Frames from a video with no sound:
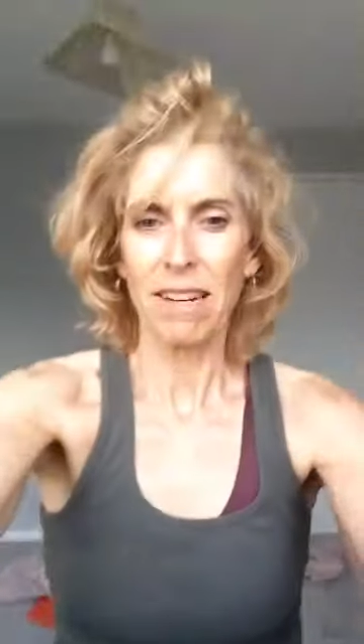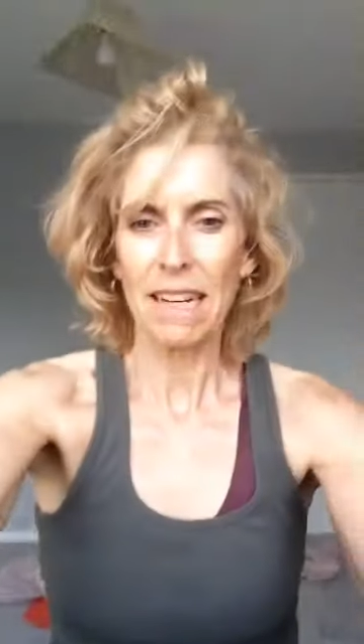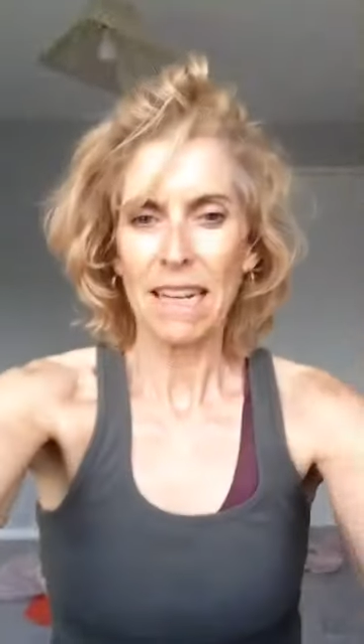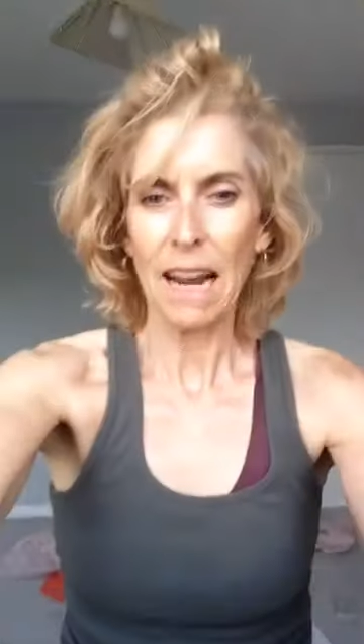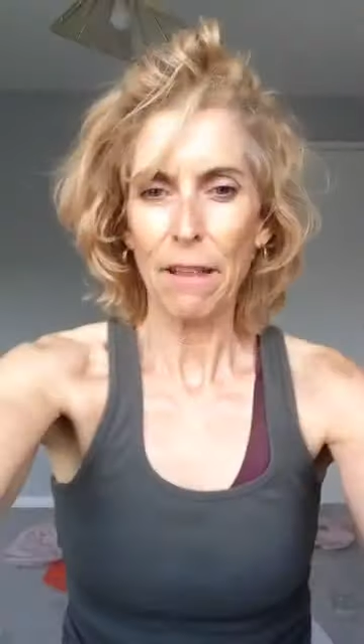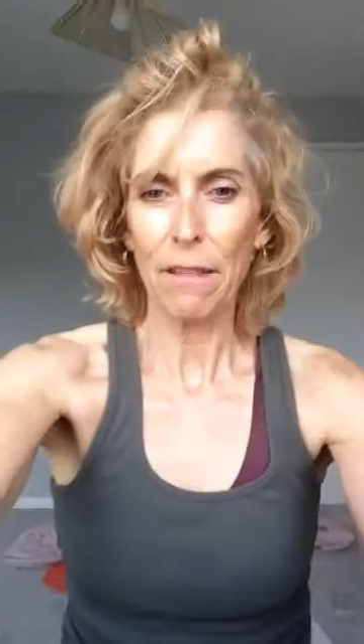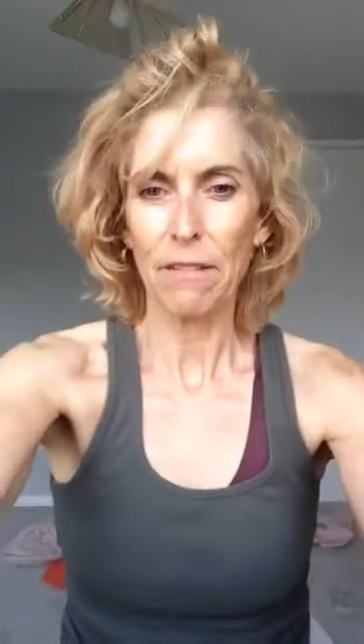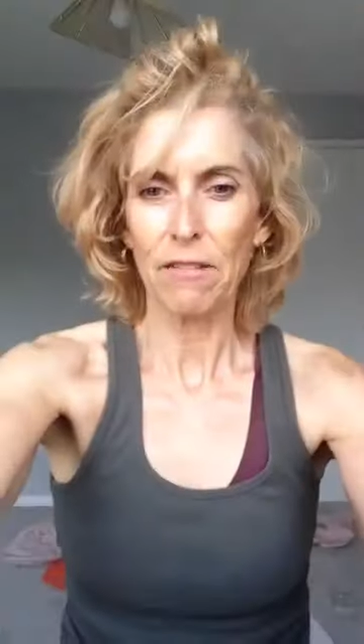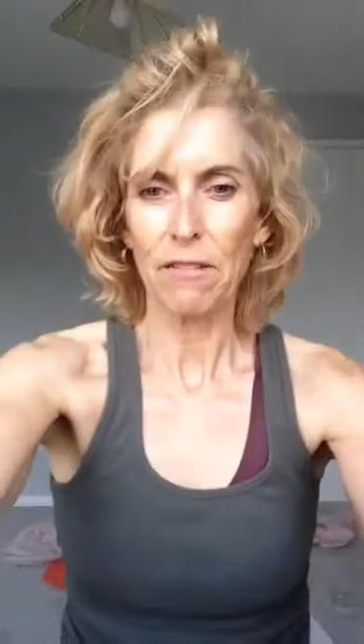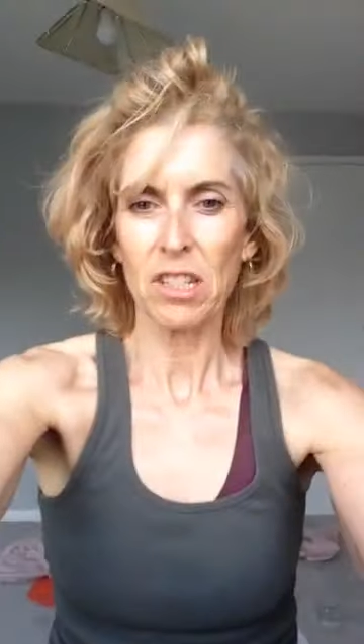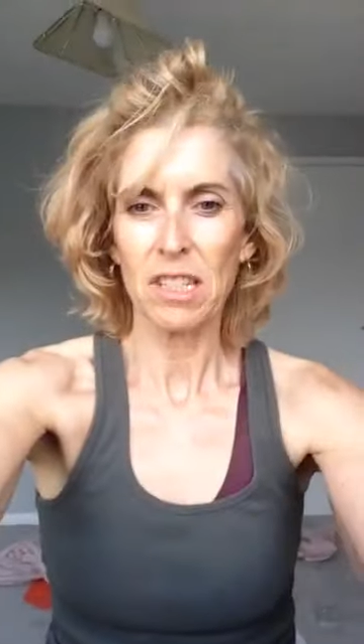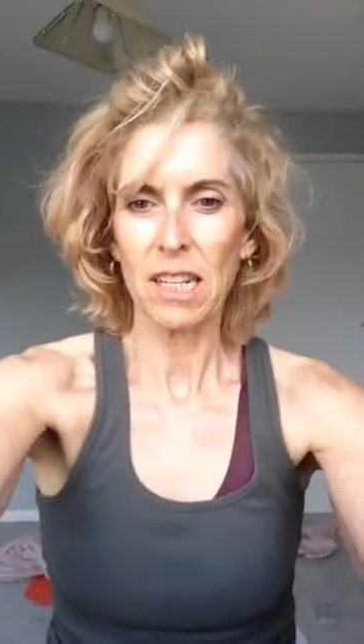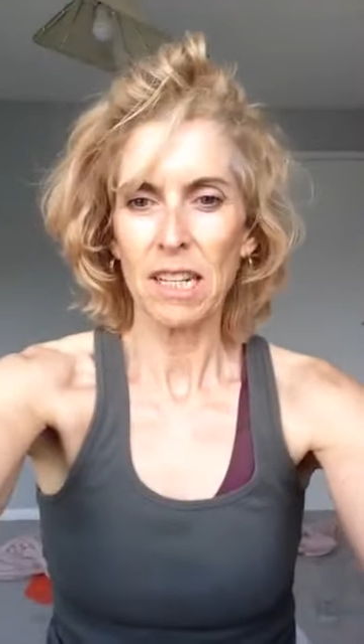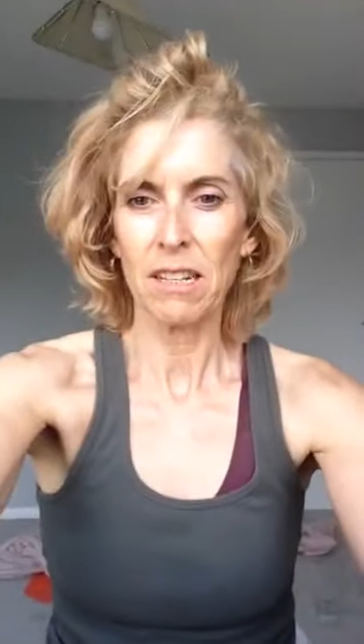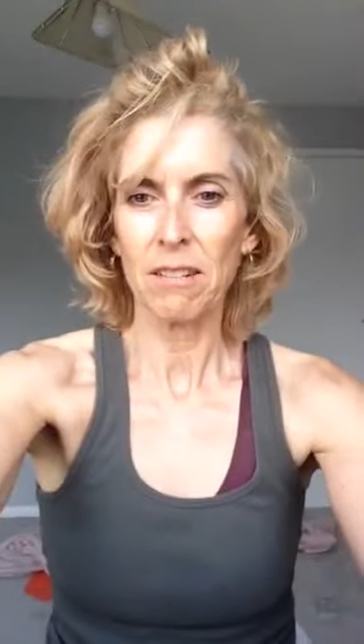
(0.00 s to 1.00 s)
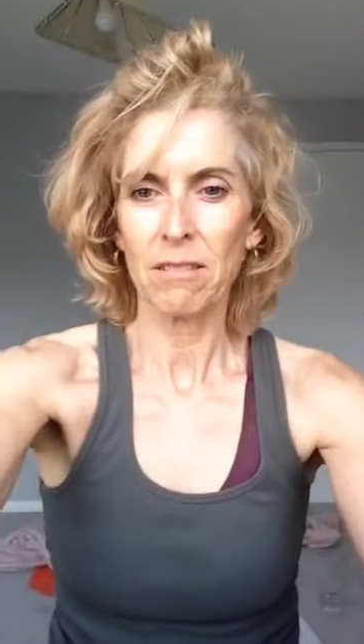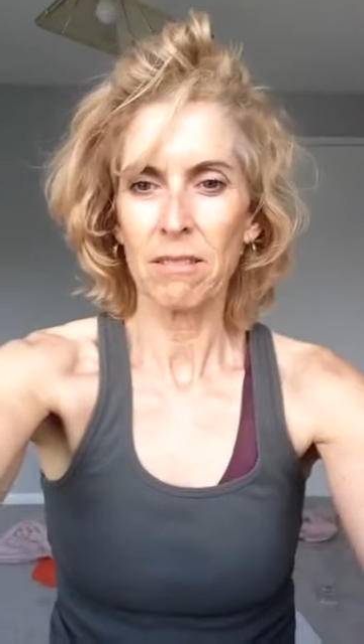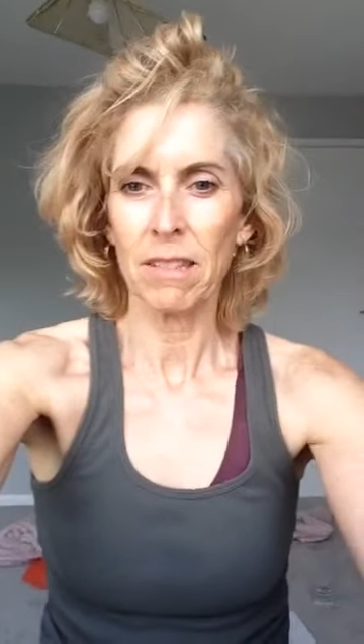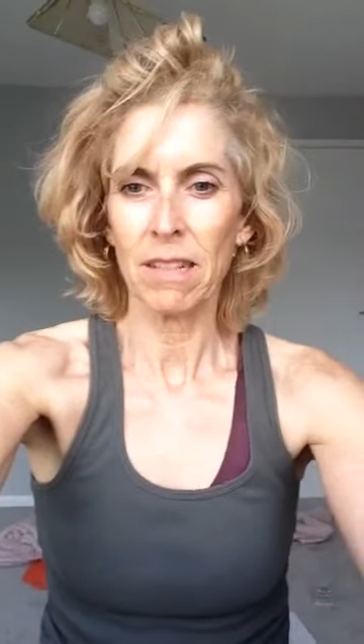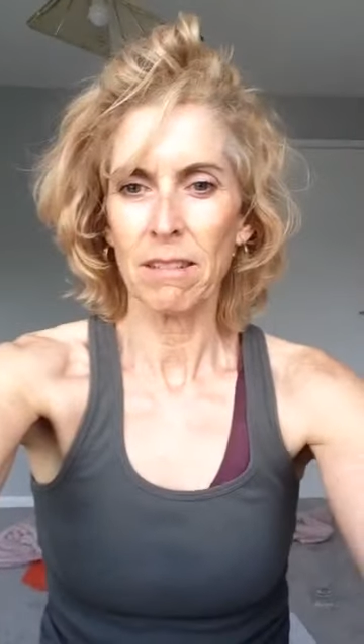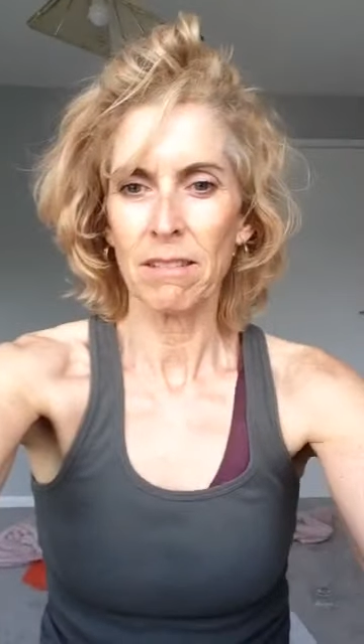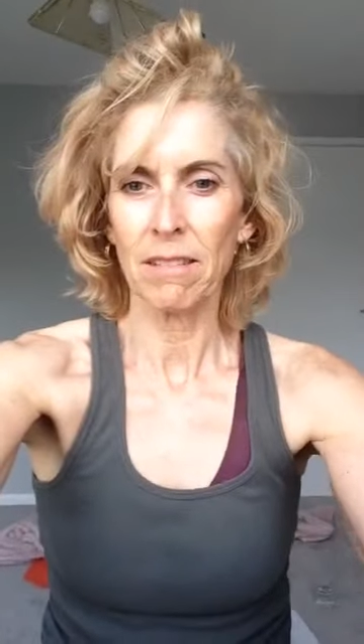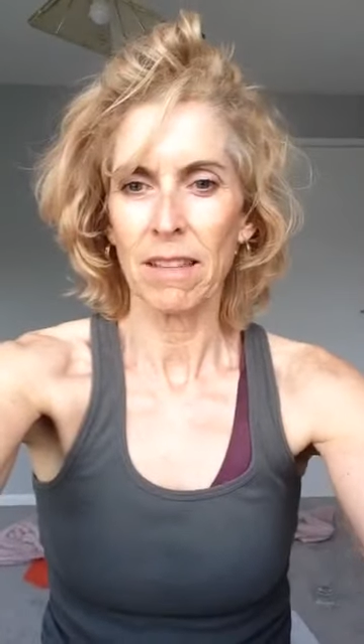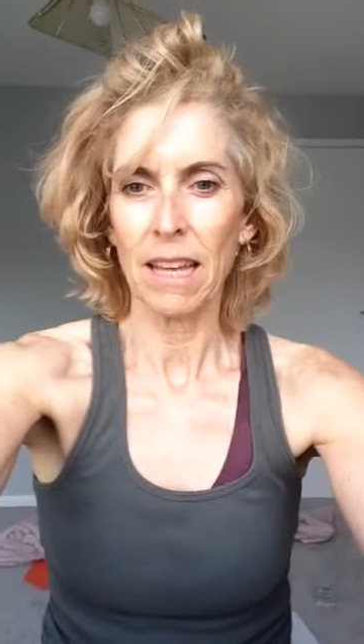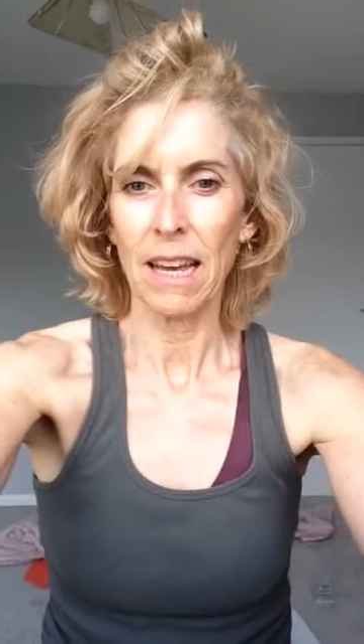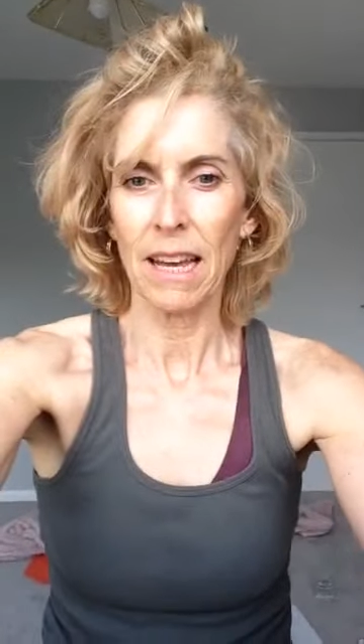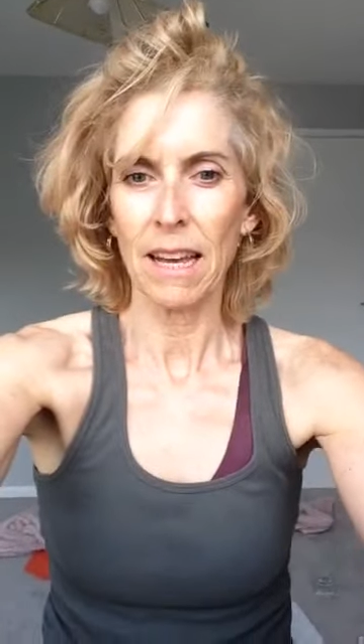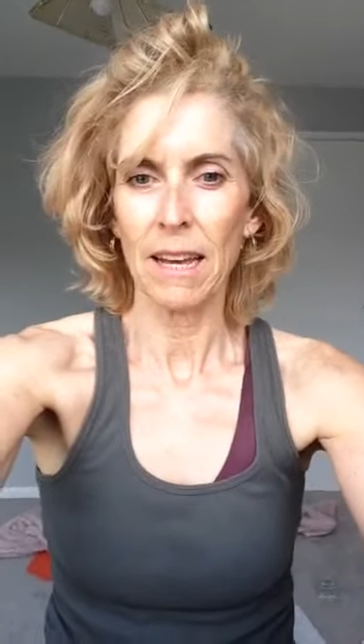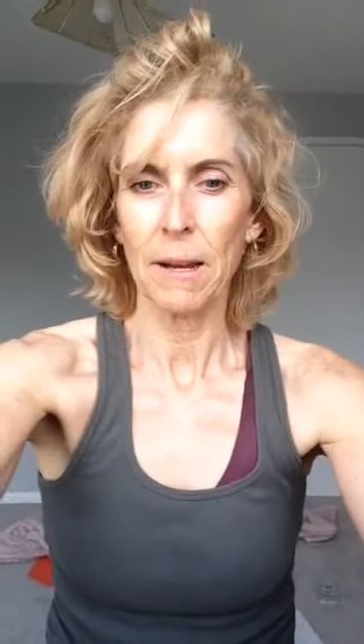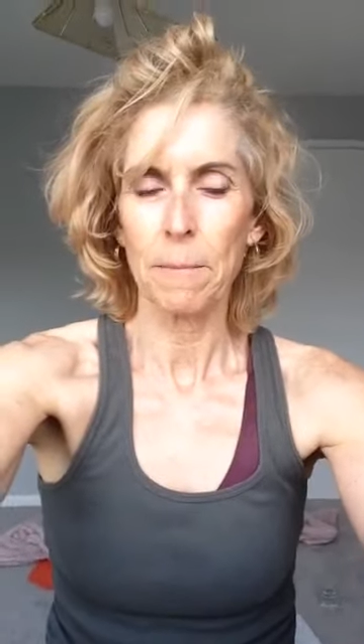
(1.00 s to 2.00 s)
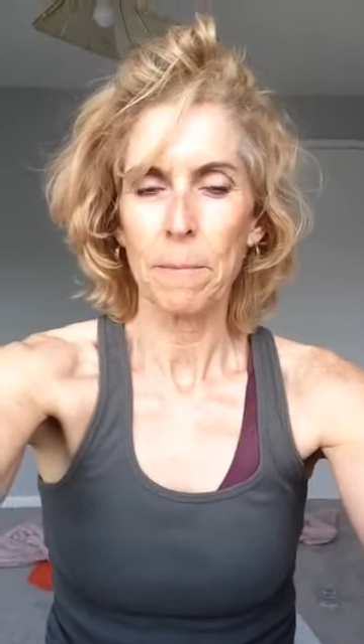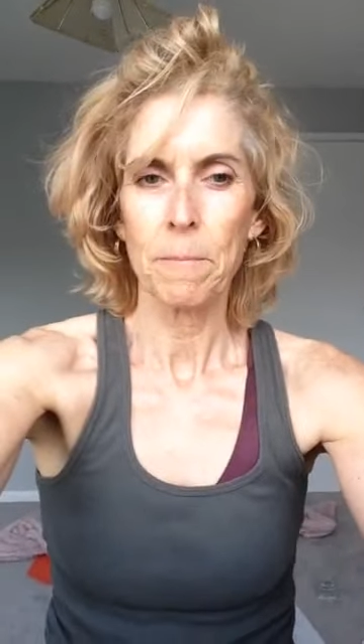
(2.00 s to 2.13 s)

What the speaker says: Kath, I've just seen your note there